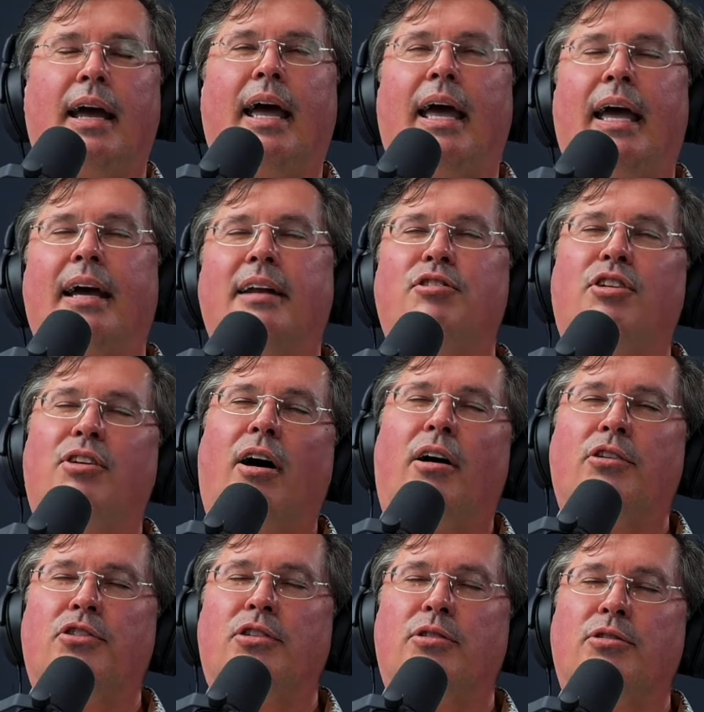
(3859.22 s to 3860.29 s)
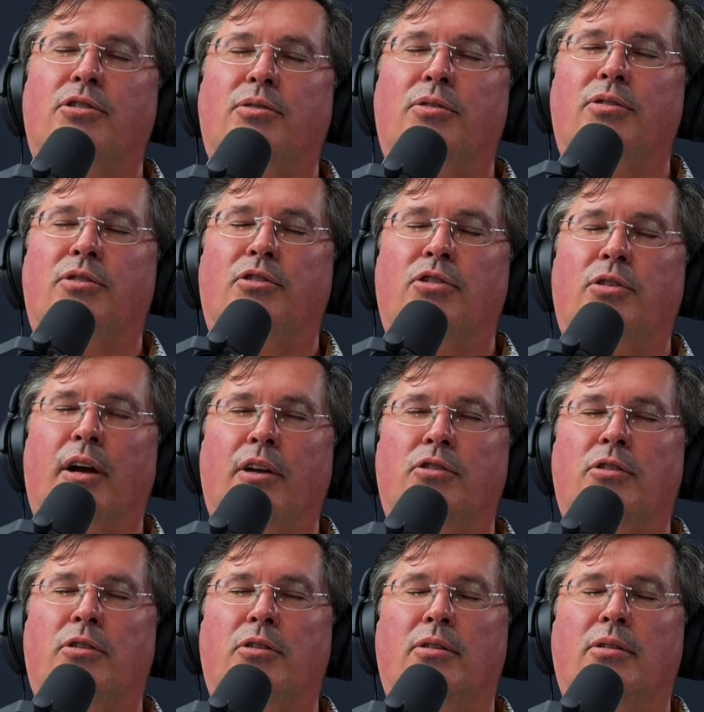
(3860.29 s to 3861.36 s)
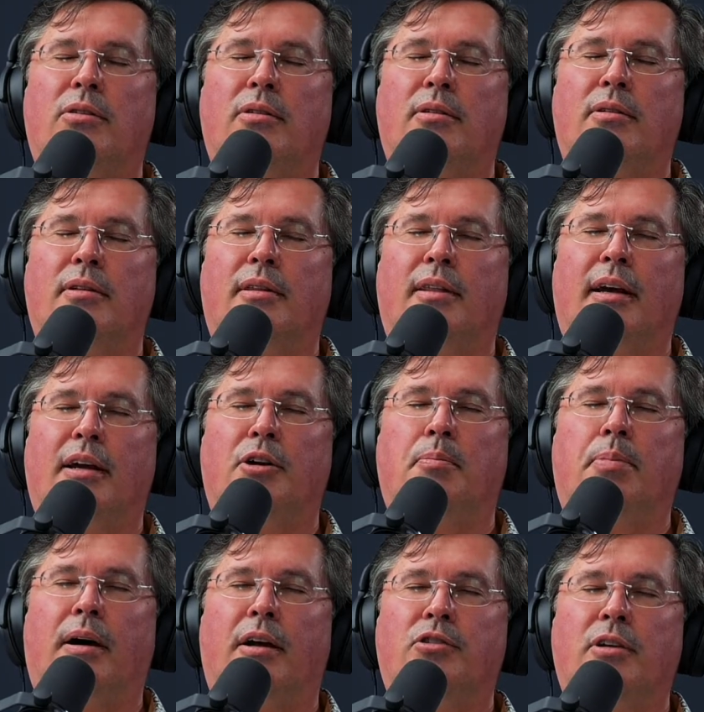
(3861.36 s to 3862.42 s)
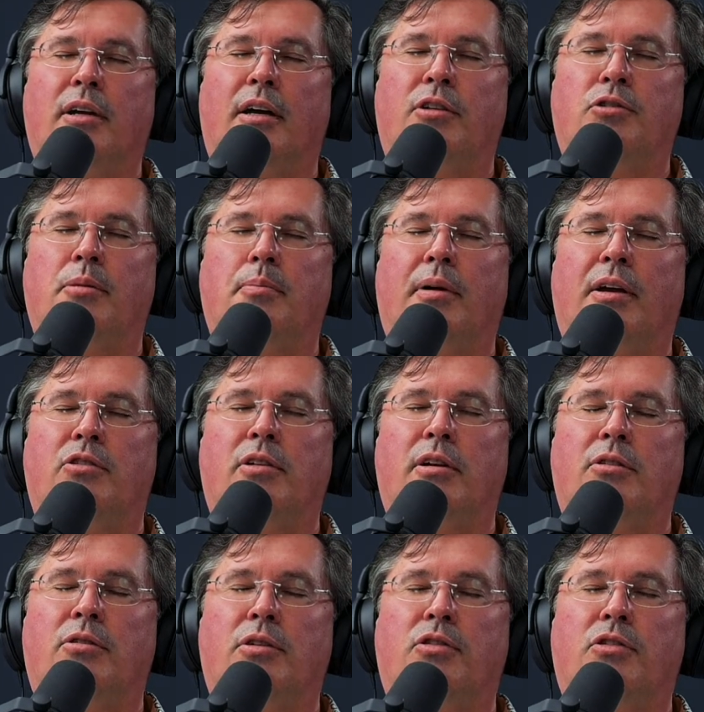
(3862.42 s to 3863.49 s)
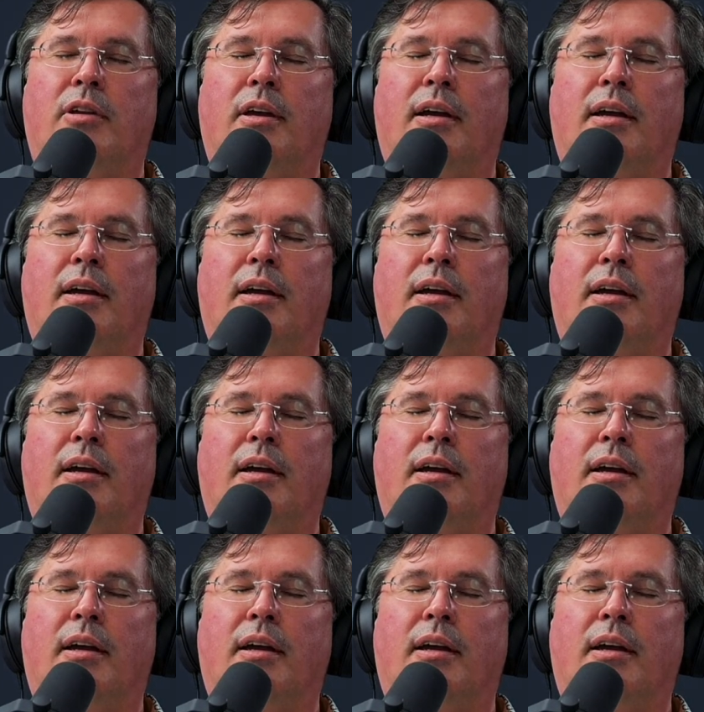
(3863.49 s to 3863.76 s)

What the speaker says: and also trust that your posse has your best interest